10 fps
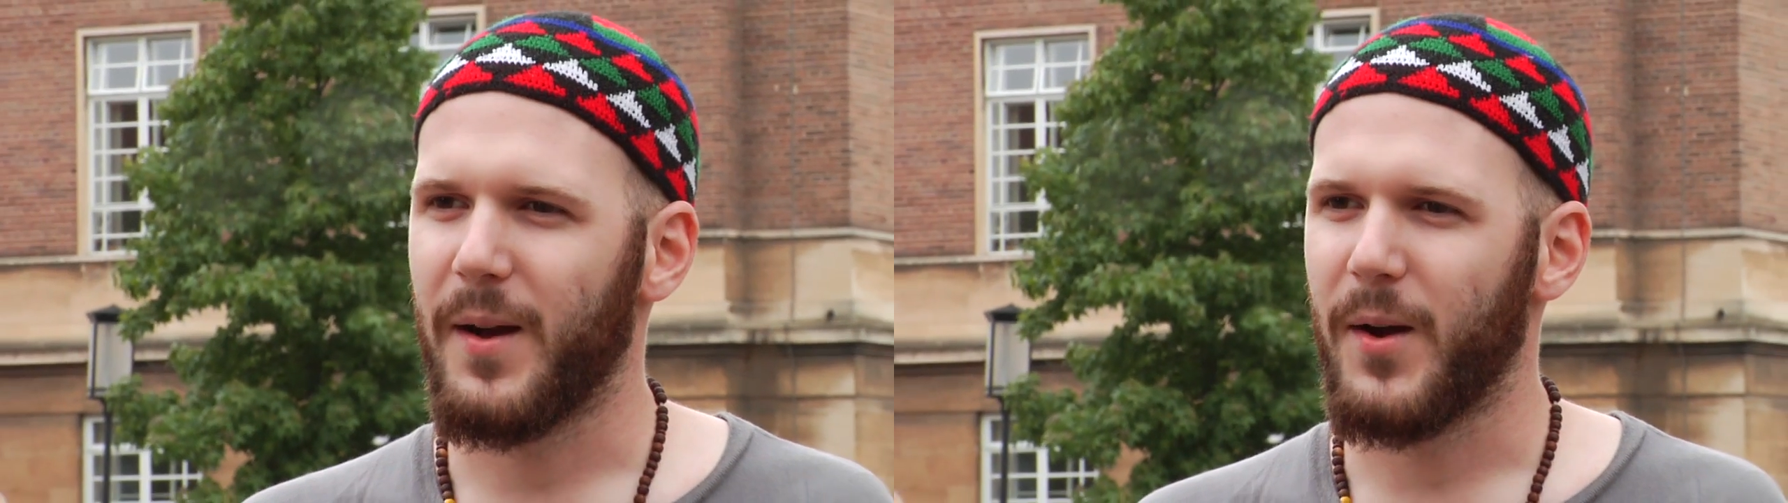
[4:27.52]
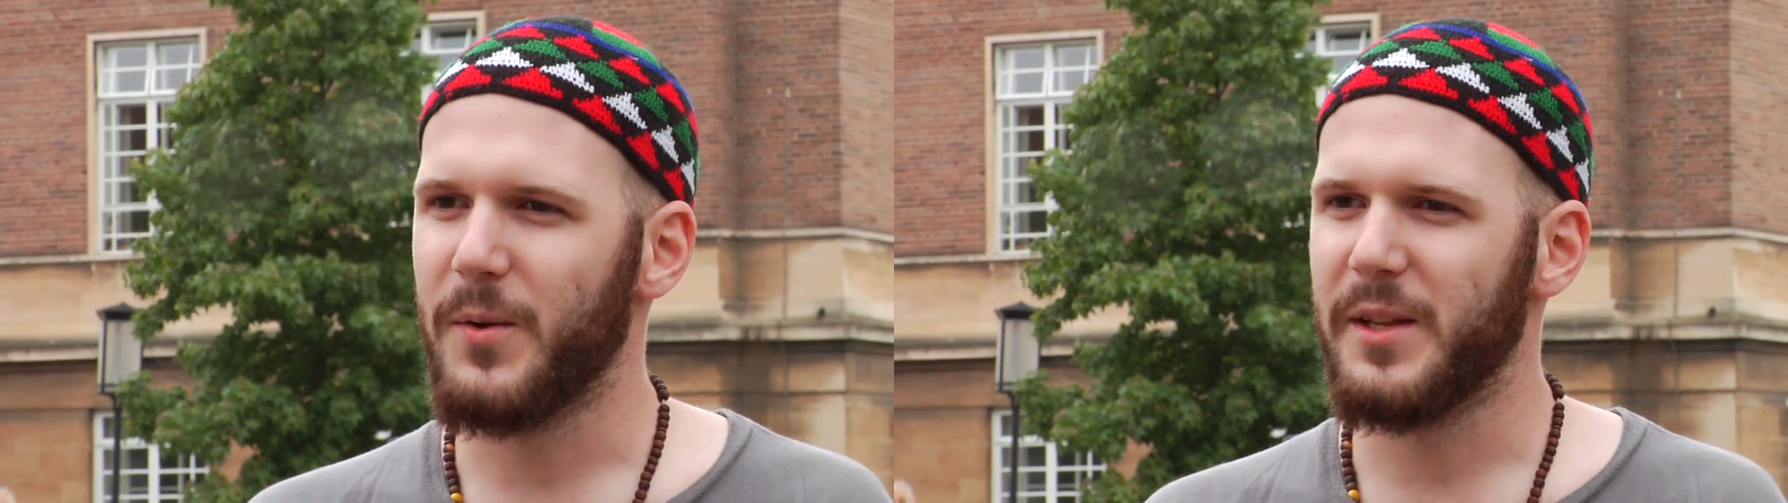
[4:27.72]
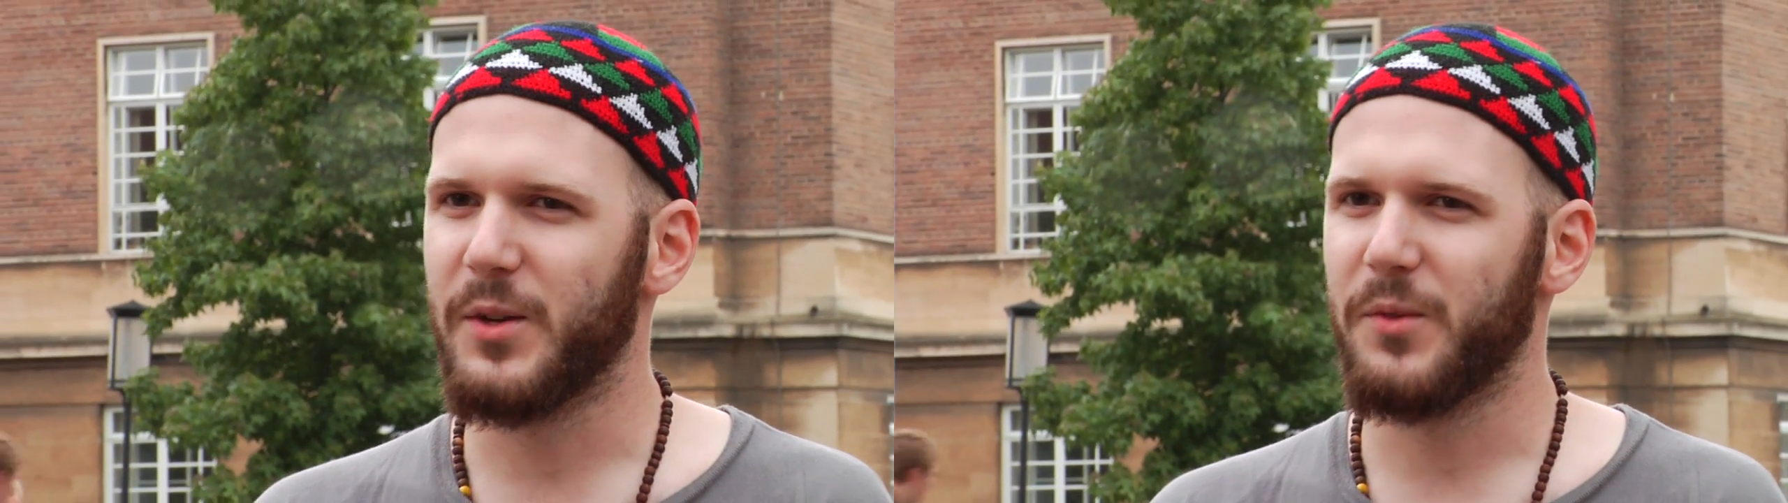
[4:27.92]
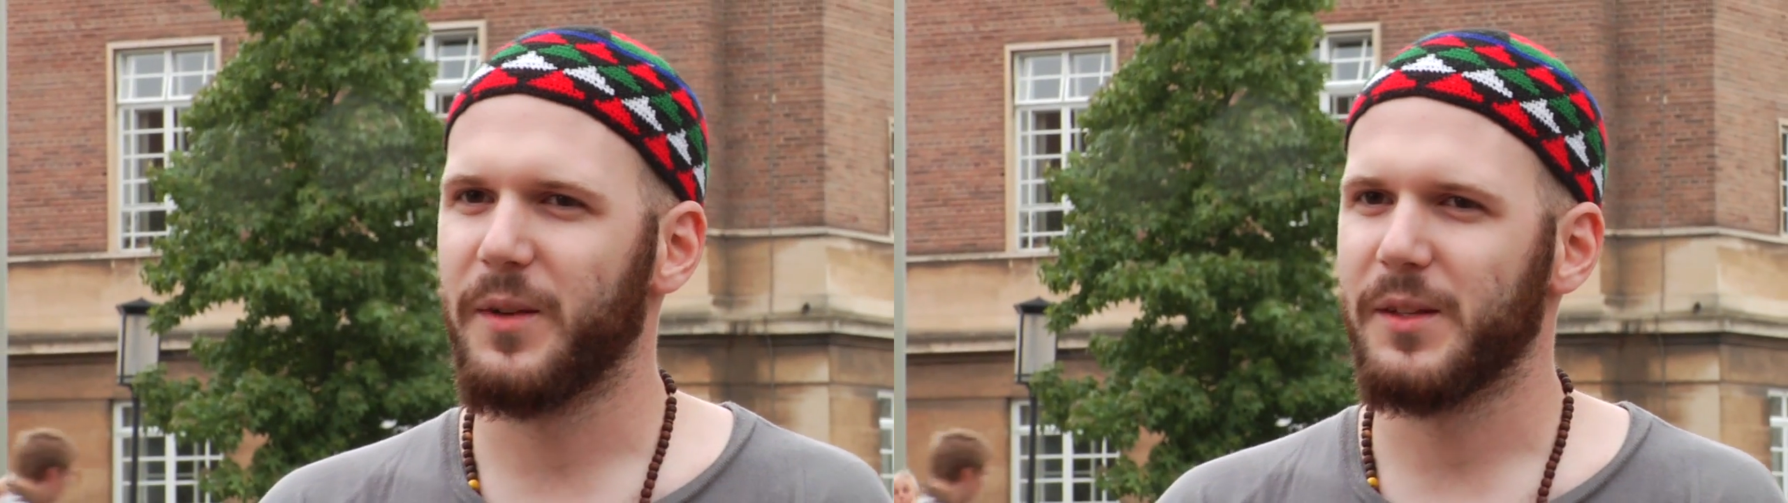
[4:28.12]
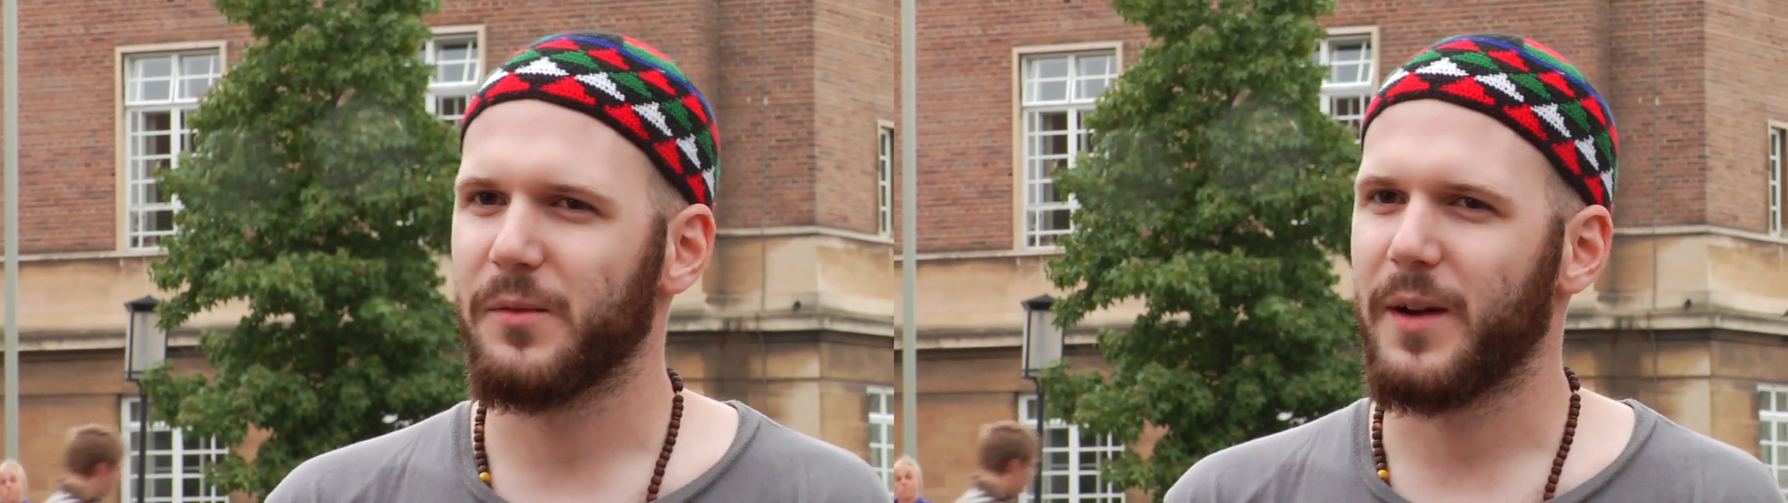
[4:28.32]
Only good
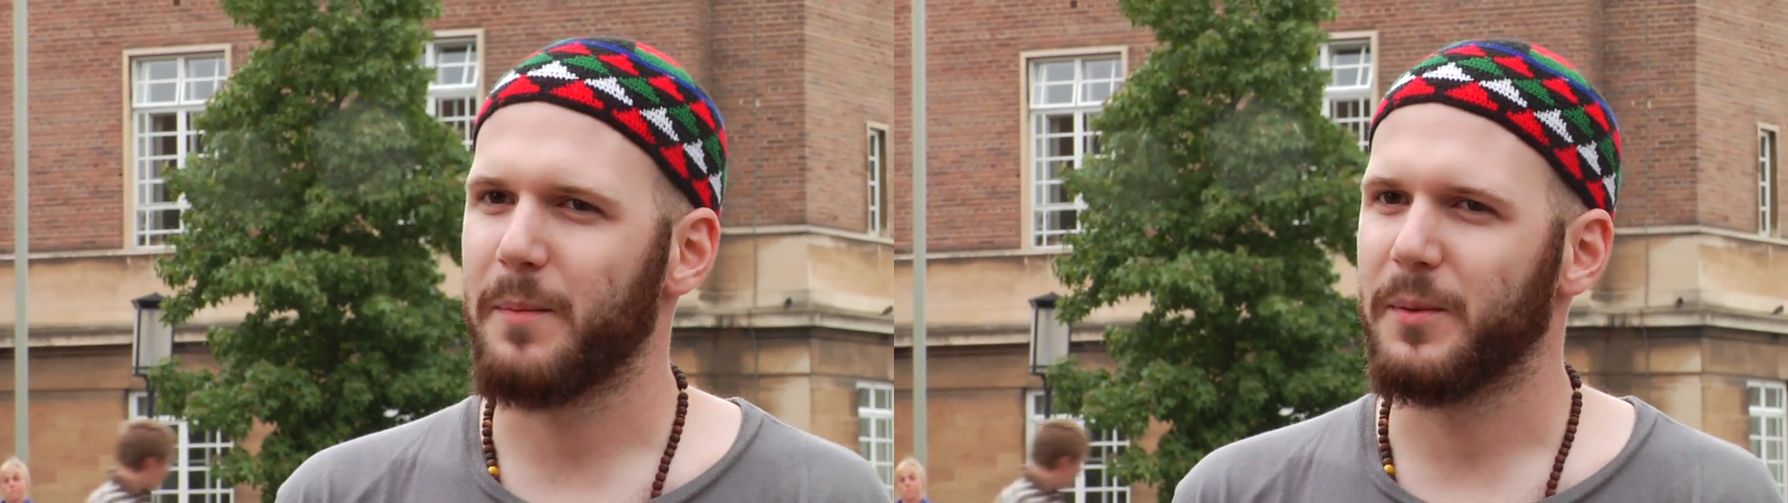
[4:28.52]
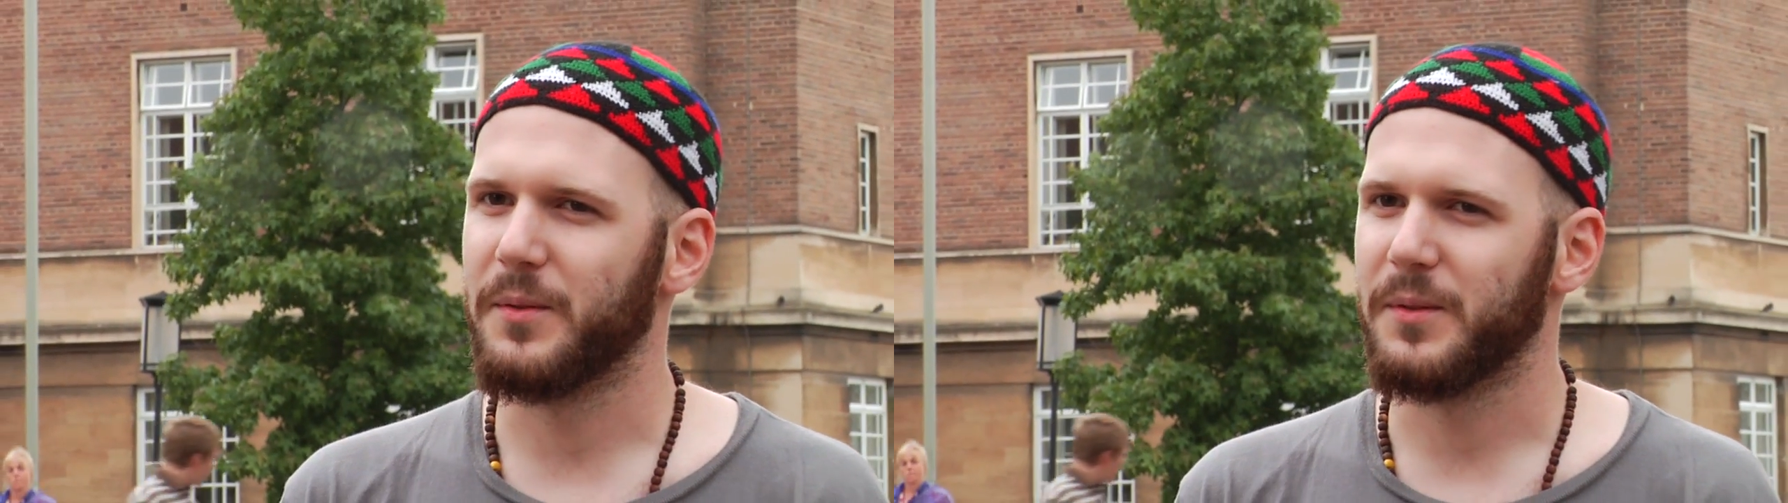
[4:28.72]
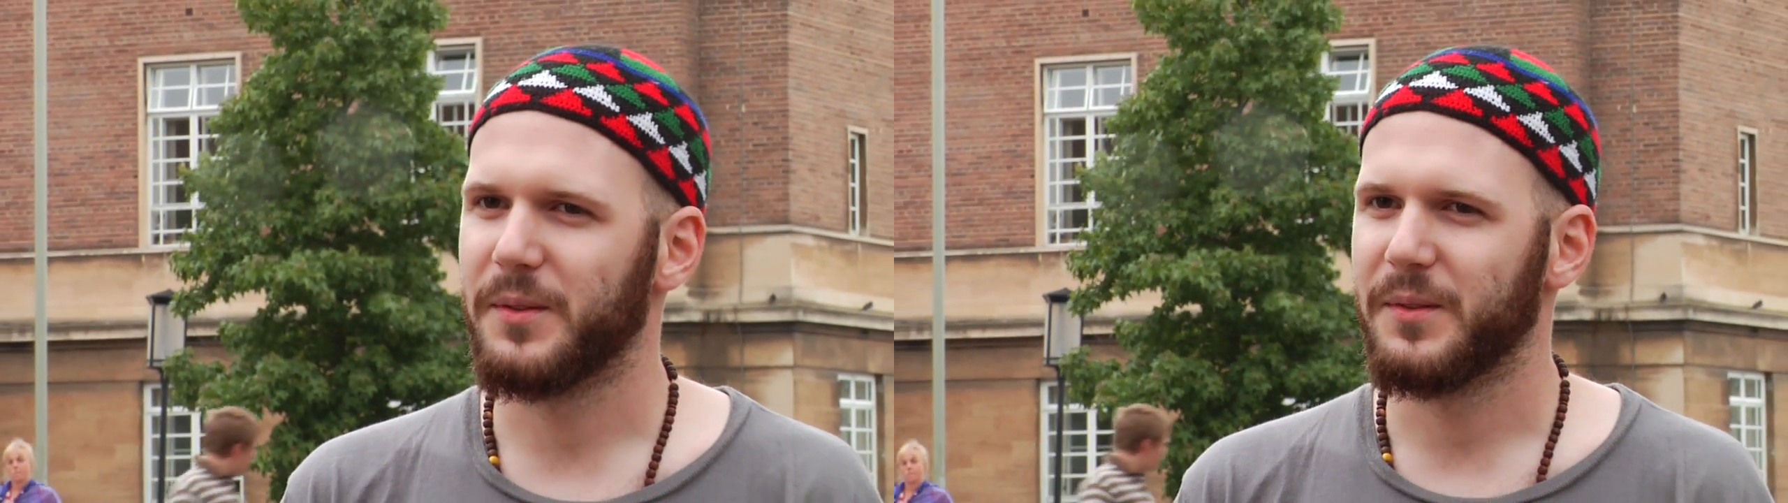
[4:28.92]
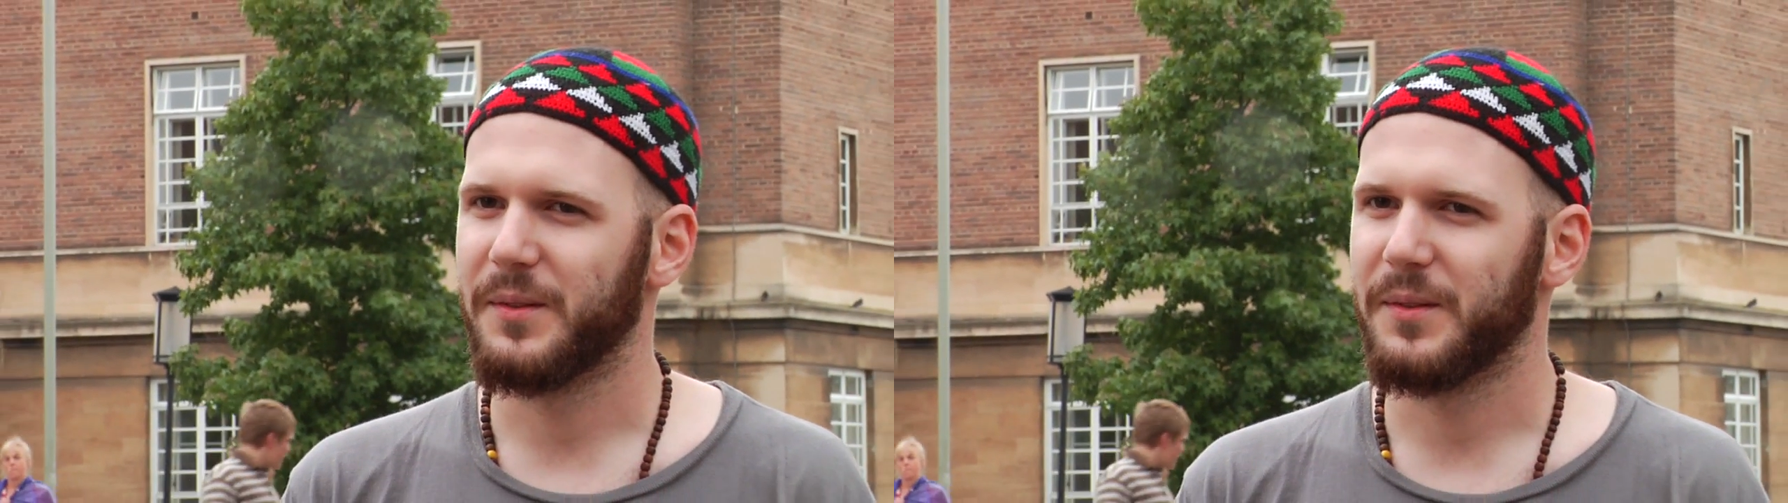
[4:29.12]
things have happened